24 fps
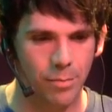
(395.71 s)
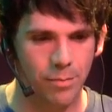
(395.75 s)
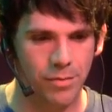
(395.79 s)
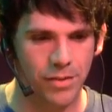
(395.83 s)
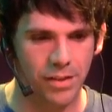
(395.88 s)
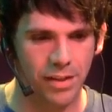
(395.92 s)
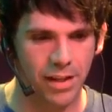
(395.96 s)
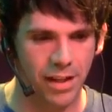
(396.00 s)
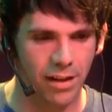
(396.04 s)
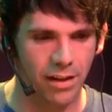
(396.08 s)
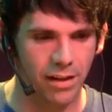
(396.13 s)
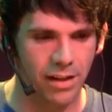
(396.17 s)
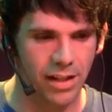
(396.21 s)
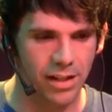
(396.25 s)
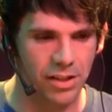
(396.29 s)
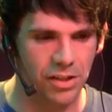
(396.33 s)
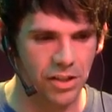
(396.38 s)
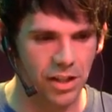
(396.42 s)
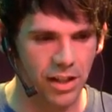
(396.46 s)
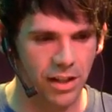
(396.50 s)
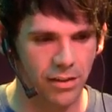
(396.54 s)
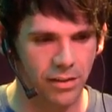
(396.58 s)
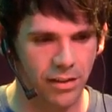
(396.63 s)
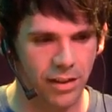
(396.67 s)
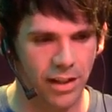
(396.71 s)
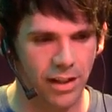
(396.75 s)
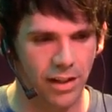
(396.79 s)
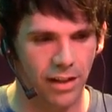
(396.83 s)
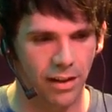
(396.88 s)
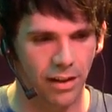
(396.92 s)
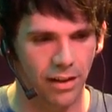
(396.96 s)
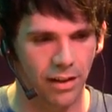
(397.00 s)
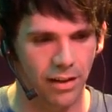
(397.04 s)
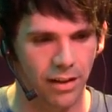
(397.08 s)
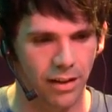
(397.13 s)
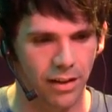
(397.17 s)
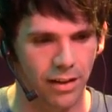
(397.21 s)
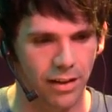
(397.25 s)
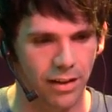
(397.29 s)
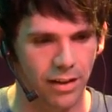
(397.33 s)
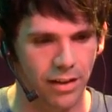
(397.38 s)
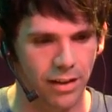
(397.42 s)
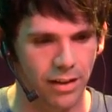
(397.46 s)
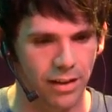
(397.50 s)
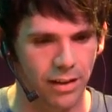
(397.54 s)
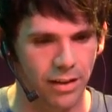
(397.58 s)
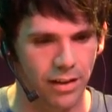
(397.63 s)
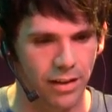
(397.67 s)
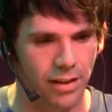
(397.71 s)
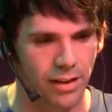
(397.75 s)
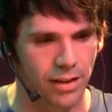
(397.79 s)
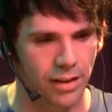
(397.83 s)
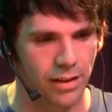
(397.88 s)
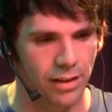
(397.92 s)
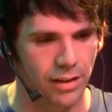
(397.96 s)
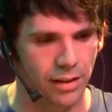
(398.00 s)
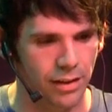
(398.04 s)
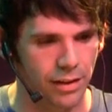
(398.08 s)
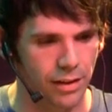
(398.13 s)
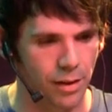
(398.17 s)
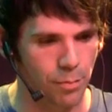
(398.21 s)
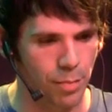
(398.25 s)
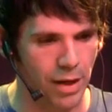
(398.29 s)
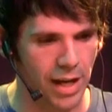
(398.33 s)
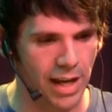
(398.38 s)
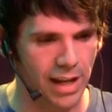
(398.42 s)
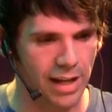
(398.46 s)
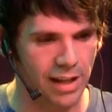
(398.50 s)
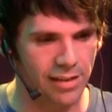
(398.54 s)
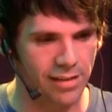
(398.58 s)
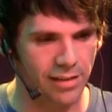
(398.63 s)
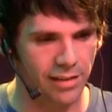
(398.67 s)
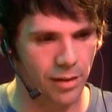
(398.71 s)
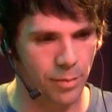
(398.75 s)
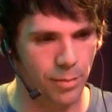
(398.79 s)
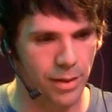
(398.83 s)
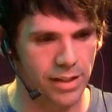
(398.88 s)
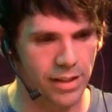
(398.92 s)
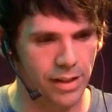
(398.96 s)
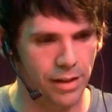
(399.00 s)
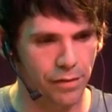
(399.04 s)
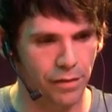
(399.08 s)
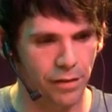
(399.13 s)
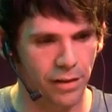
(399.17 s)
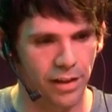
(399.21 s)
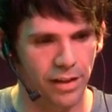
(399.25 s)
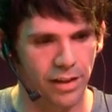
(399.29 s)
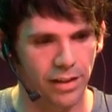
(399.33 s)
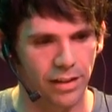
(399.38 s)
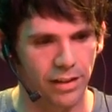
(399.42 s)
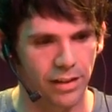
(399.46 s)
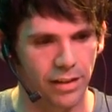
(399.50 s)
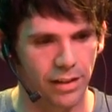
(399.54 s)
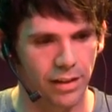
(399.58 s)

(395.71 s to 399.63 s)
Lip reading: so then on each channel here, the panning's a little bit different.